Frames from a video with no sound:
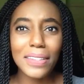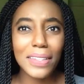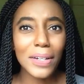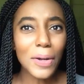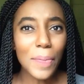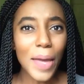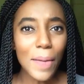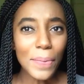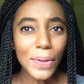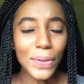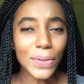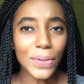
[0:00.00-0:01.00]
There are
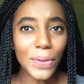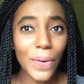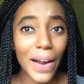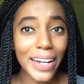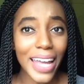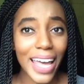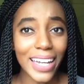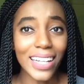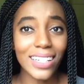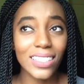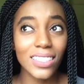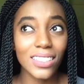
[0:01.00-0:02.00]
people who are dead
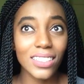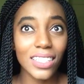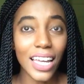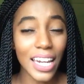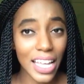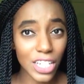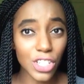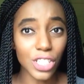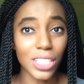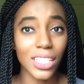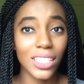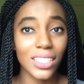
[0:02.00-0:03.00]
and
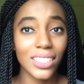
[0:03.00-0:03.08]
injured